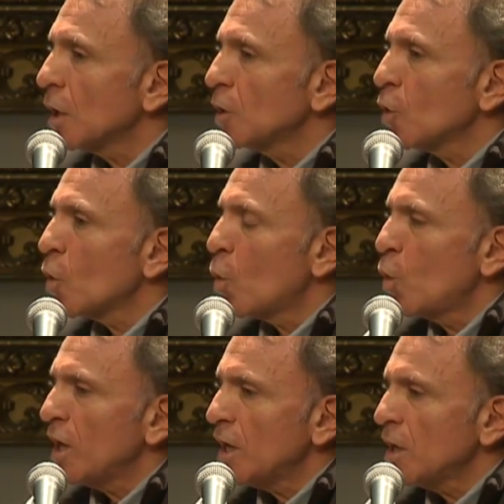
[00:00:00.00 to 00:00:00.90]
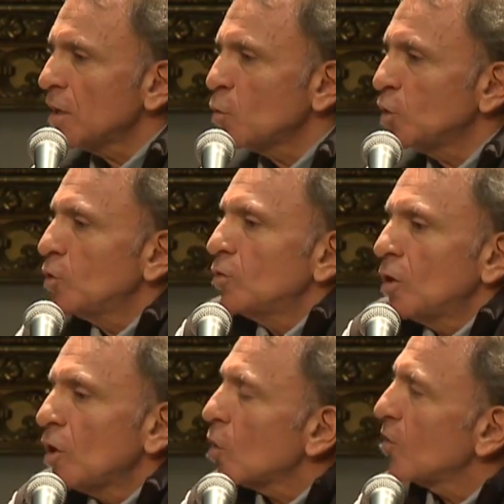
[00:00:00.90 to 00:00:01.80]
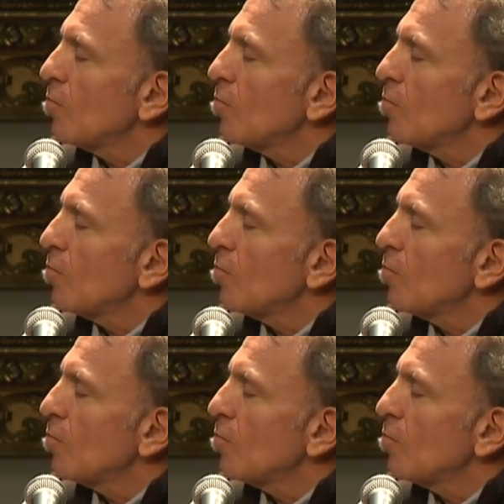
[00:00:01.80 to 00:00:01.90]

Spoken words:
we do a lot of